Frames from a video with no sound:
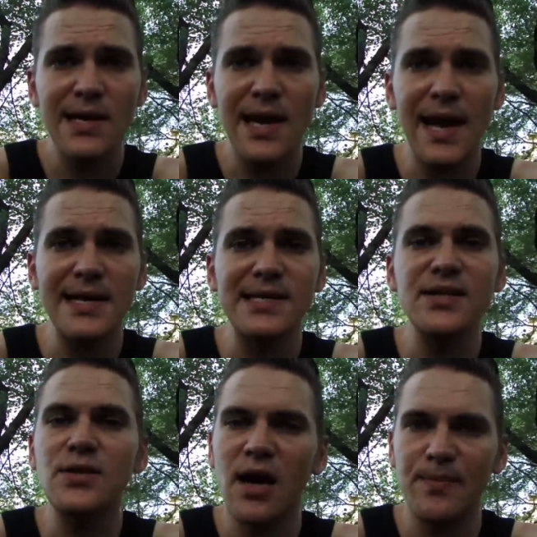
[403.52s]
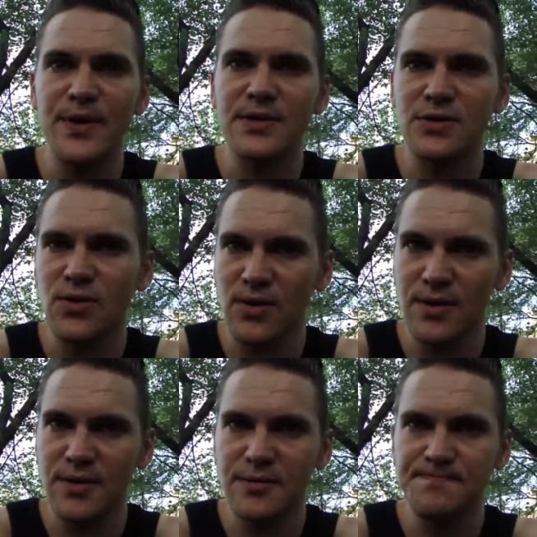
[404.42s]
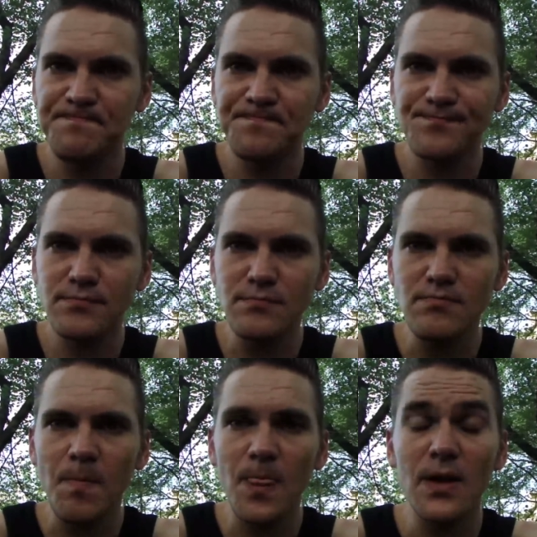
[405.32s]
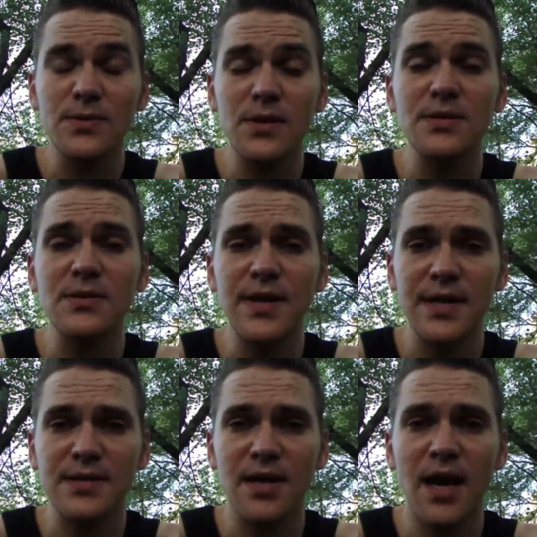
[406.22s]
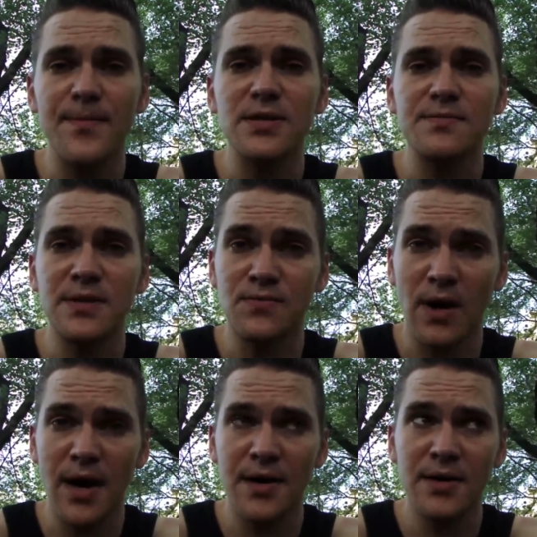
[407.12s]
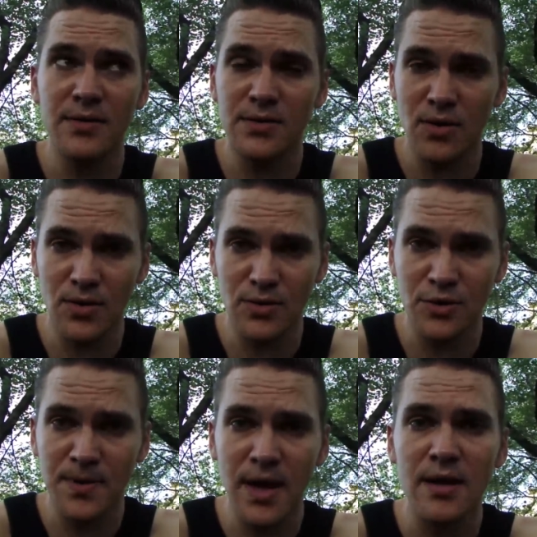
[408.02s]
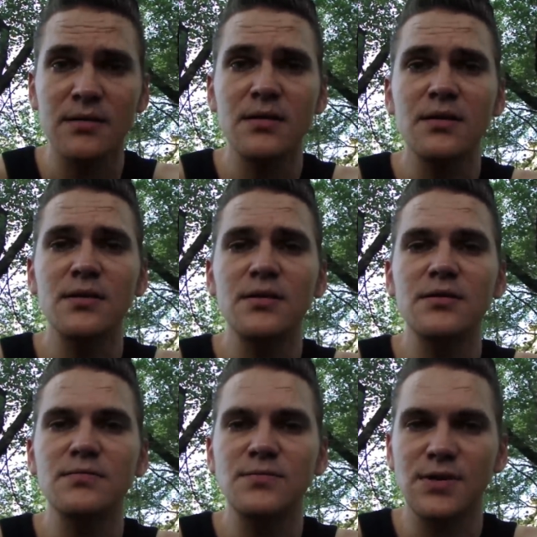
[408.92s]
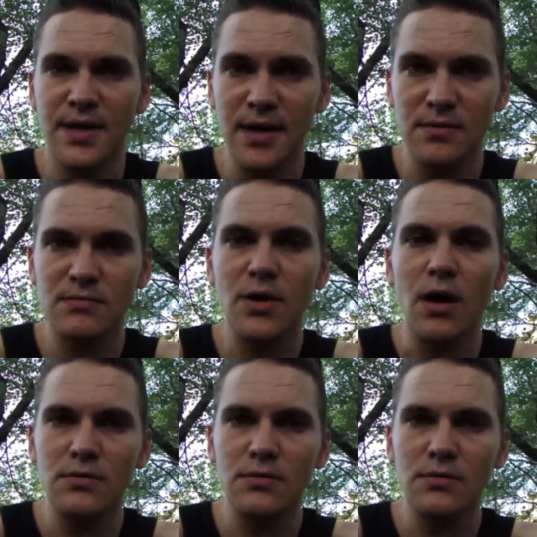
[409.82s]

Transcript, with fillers: as a topic starter. So until next time, this is me, Ryan, here in Tokyo, Japan. Check it out.